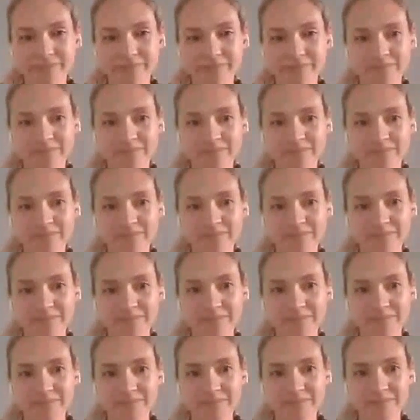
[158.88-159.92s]

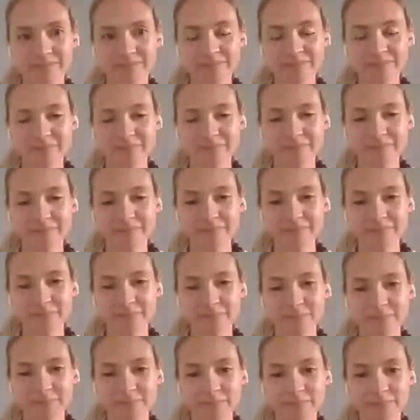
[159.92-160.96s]

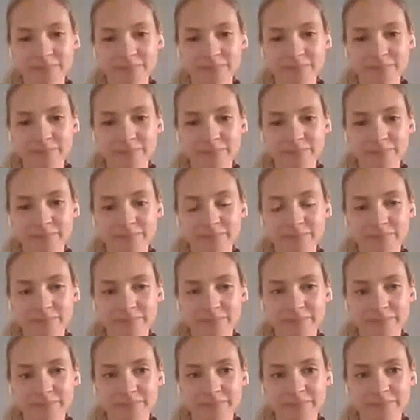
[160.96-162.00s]

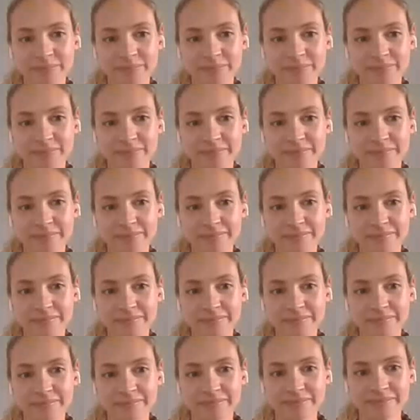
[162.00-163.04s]

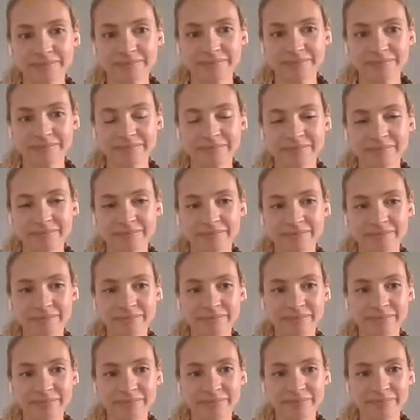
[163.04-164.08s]

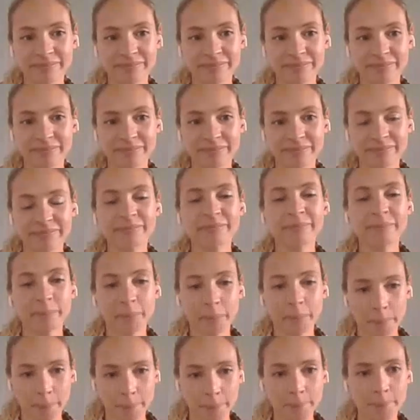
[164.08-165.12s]

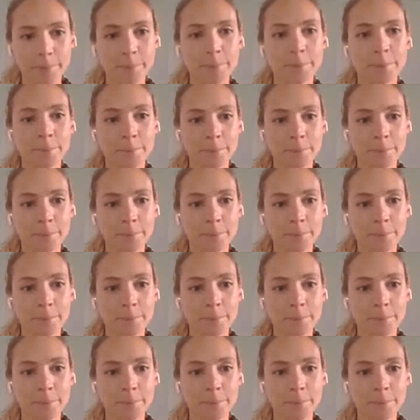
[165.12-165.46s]
This person isn't speaking.